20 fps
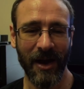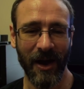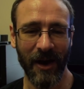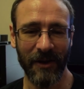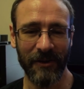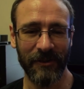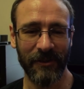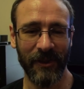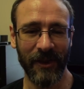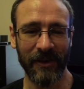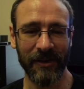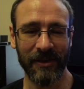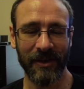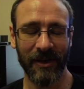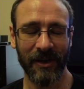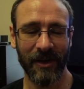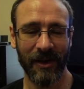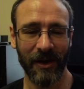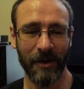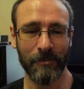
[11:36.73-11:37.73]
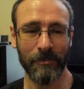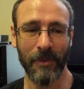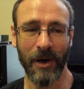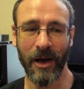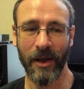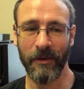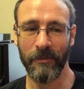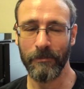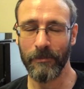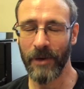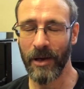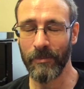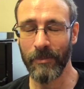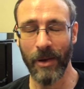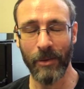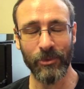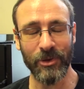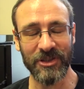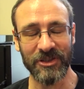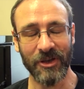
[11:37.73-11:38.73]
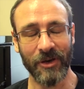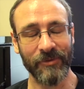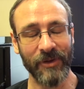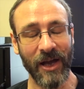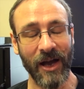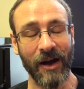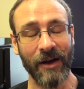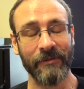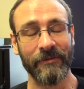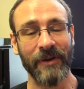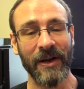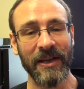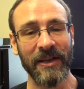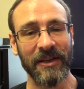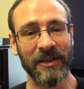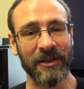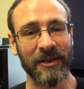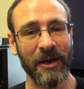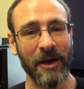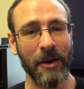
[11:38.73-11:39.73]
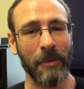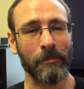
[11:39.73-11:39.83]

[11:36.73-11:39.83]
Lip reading: I think my memories of it are vague,